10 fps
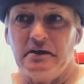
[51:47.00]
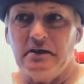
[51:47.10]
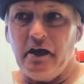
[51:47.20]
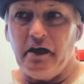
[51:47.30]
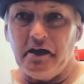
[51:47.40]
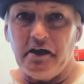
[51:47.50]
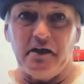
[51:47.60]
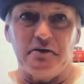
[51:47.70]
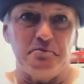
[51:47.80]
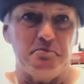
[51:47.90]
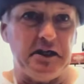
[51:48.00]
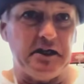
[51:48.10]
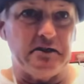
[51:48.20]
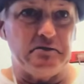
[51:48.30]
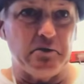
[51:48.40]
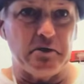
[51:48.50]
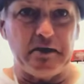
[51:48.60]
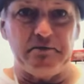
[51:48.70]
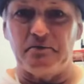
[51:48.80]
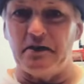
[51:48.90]
And me and one of
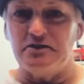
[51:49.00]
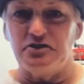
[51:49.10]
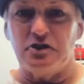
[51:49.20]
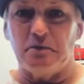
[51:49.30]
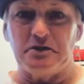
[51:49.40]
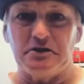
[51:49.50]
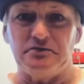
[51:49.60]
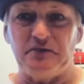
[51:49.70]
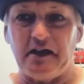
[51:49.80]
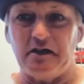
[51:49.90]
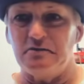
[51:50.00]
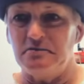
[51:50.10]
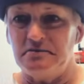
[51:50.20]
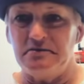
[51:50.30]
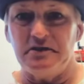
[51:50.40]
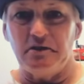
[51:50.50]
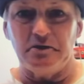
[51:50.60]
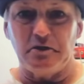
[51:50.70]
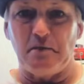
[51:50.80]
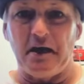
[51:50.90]
my friends jumped in his van, you know, with
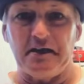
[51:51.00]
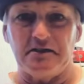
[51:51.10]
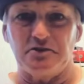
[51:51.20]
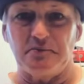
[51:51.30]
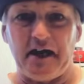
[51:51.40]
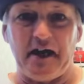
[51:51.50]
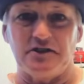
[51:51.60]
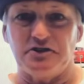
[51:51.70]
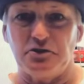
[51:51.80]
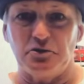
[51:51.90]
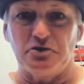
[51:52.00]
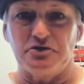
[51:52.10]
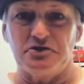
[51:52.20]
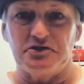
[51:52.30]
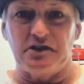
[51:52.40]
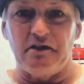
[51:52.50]
the bike and some gas and tools and stuff.